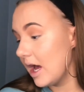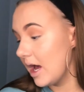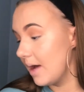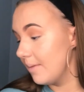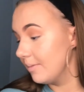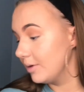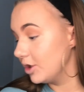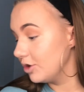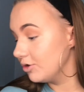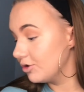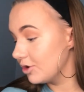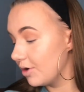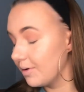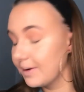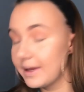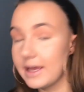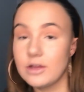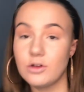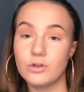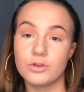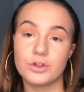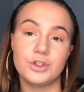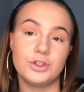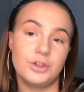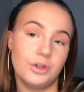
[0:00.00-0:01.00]
you don't get
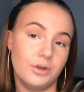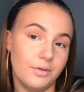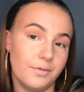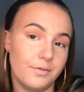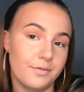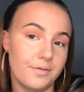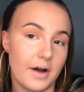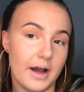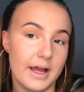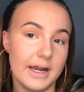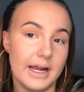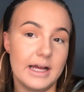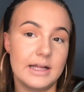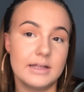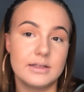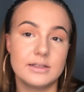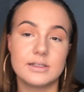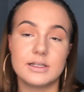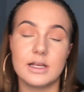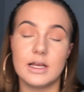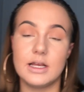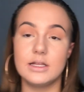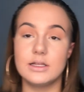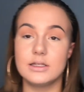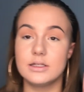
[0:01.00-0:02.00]
your student finance
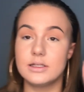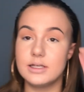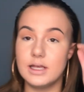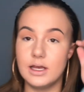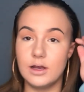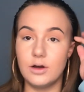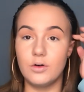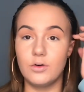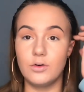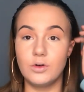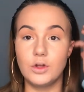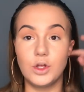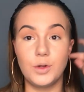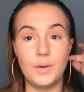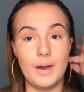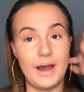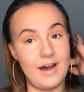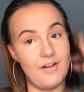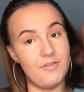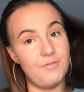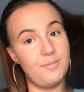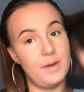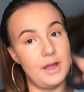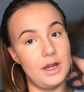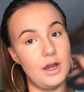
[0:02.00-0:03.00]
until you
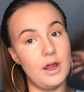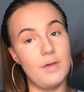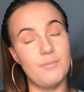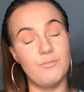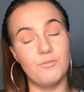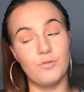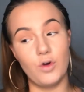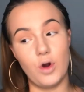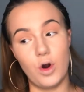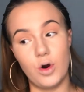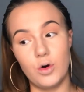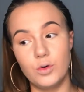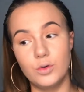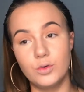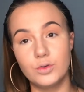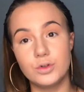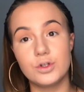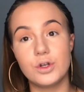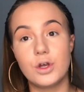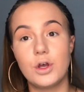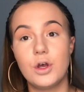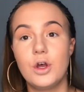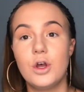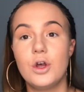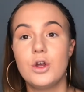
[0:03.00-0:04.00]
have been enrolled.
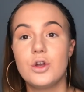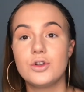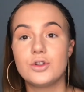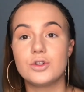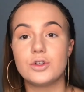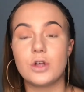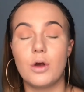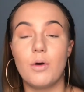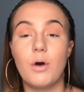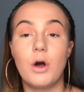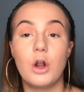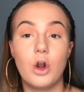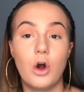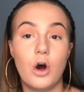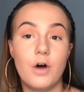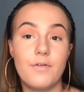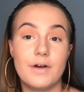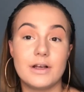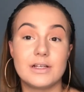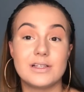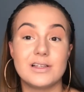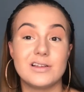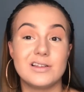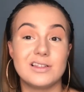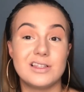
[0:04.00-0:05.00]
So a lot of
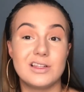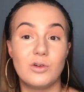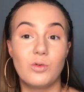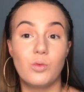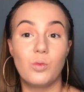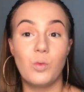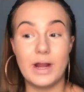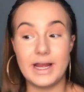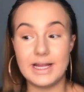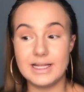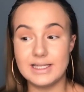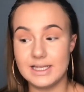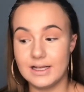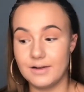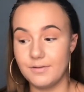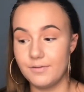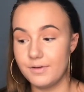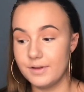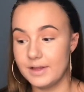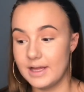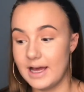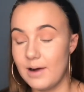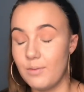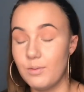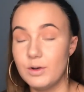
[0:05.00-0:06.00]
us are still waiting for
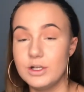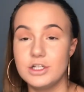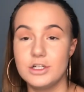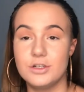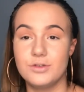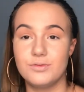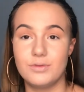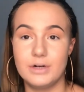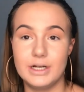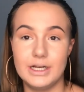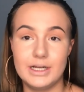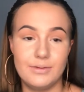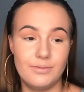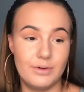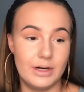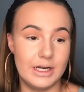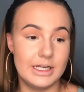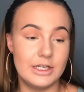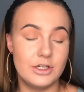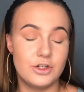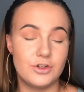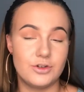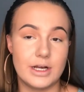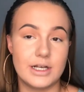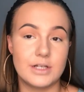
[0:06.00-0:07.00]
that, which is really, really
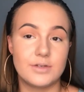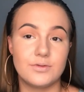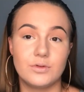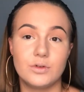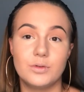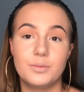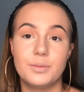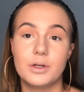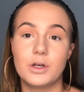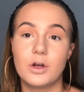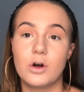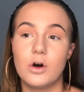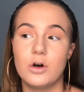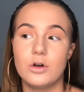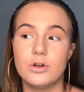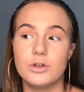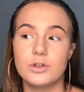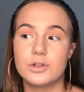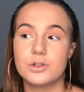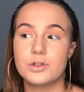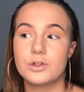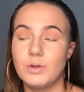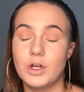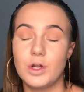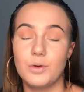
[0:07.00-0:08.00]
stressful,
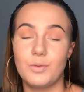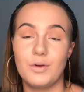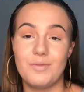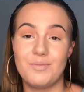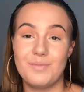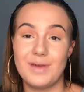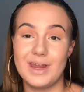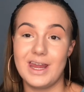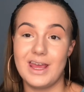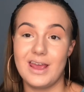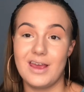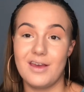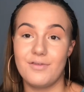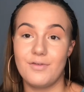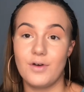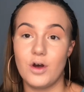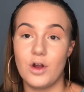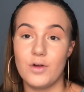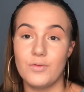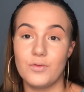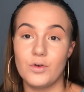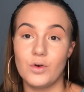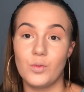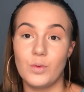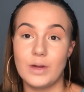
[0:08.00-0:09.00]
because, you know, we've been here for
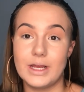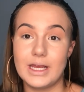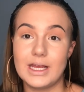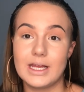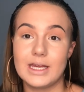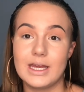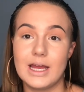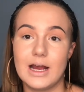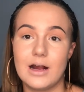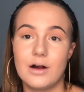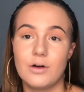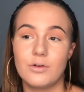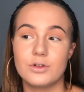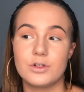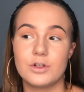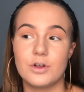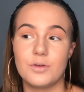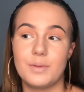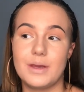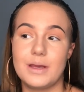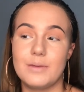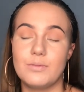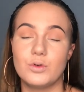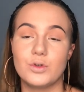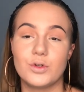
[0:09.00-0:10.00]
over a week now. So
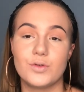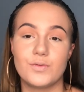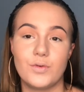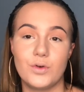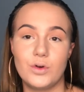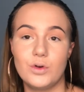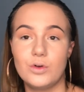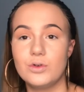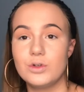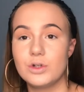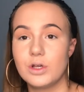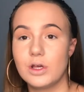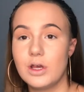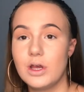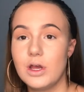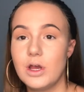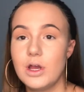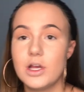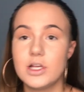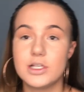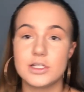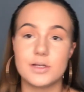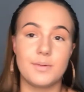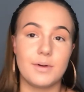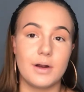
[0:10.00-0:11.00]
people's food
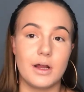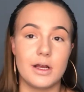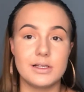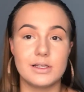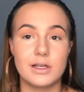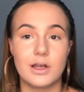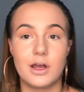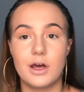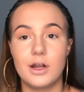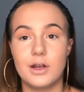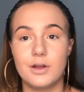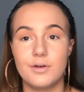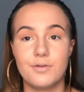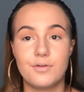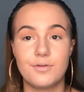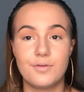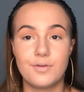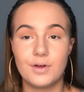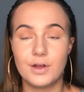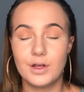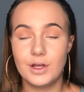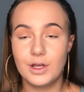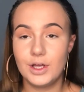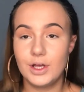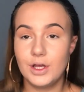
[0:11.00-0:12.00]
supplies are kind of
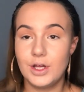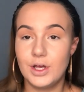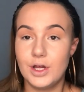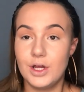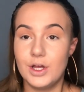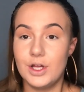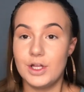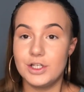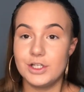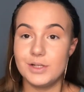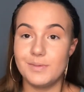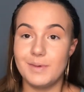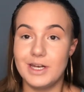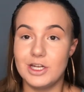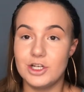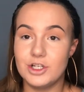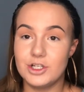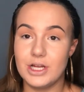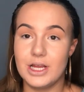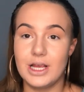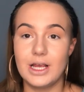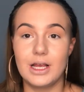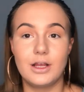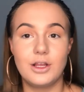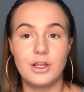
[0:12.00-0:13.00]

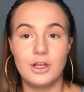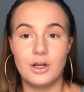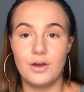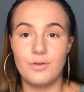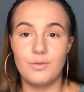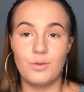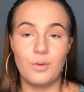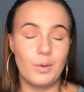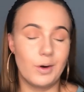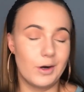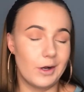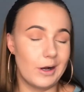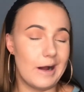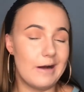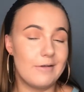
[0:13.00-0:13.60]
diminishing. You know, if we want to go